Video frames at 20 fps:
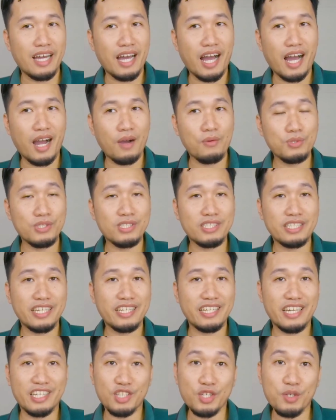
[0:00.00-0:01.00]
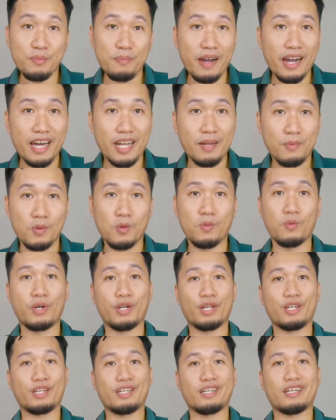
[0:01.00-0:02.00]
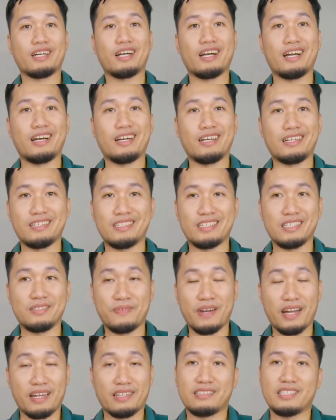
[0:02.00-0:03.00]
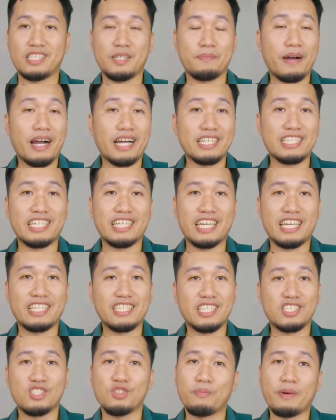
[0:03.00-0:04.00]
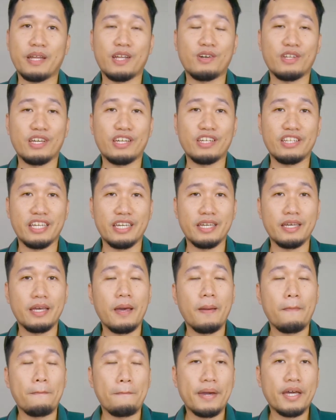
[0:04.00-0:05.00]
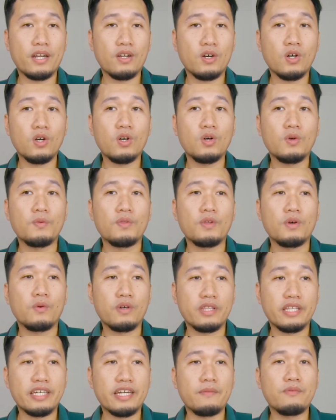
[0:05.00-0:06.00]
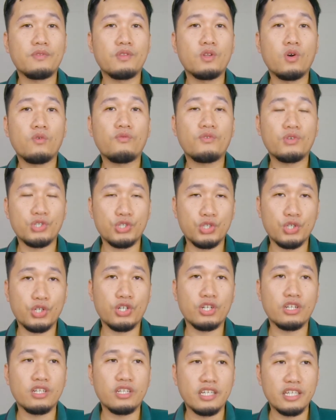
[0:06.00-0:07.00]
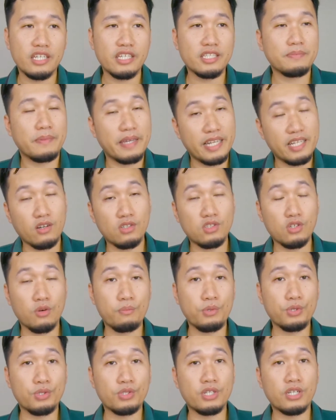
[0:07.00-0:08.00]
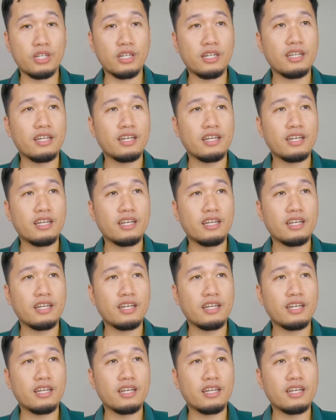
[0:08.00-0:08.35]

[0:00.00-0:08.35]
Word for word: I wouldn't say na ito yung pangarap kong work. Uh, in fact, hindi pa nga siya nag-exist nung panahon na yun eh. Pero, one thing I know for sure is mahilig ako sa computer.